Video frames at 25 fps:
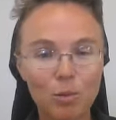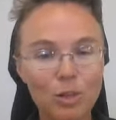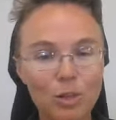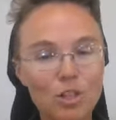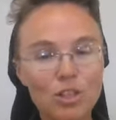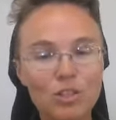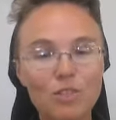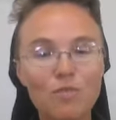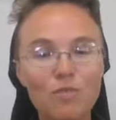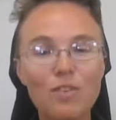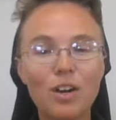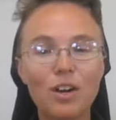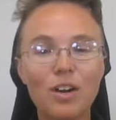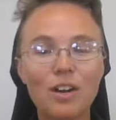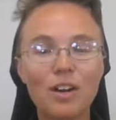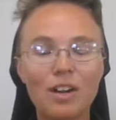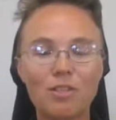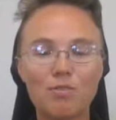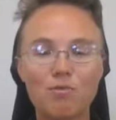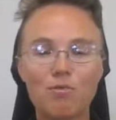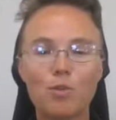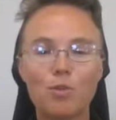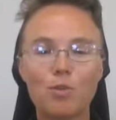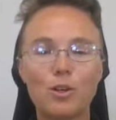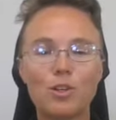which is very
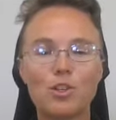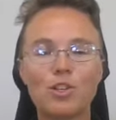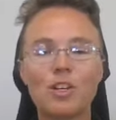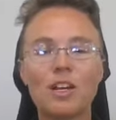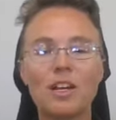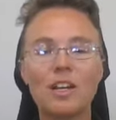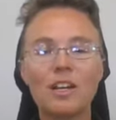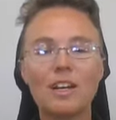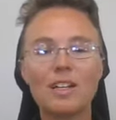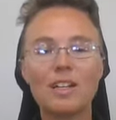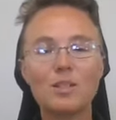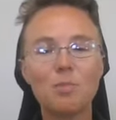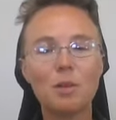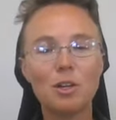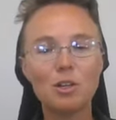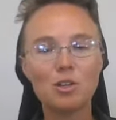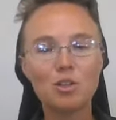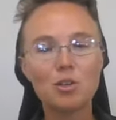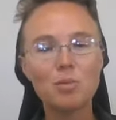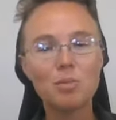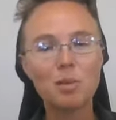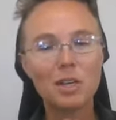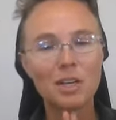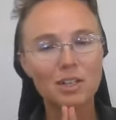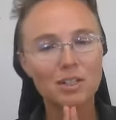unfortunate,
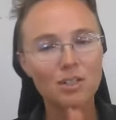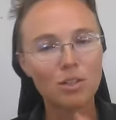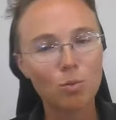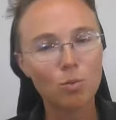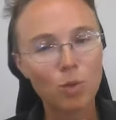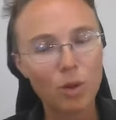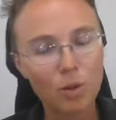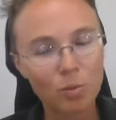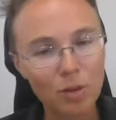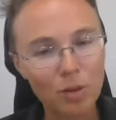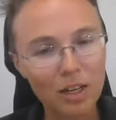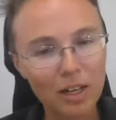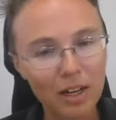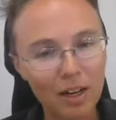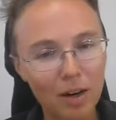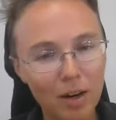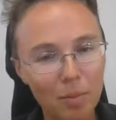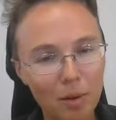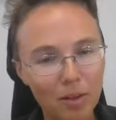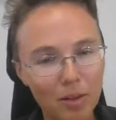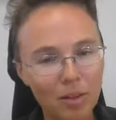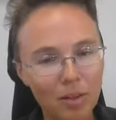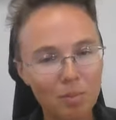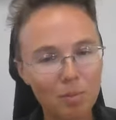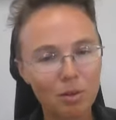especially because the one we care
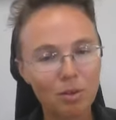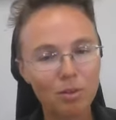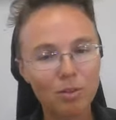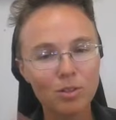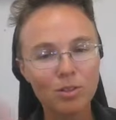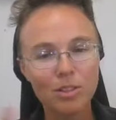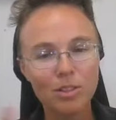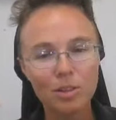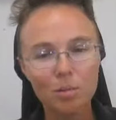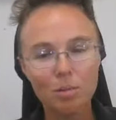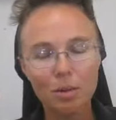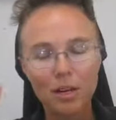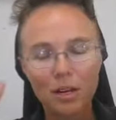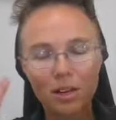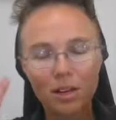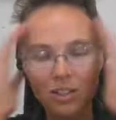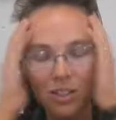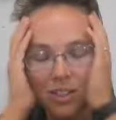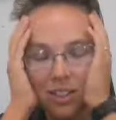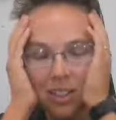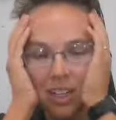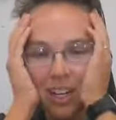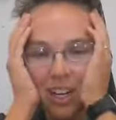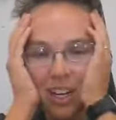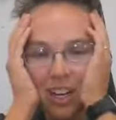about the most, the
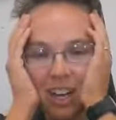Bears,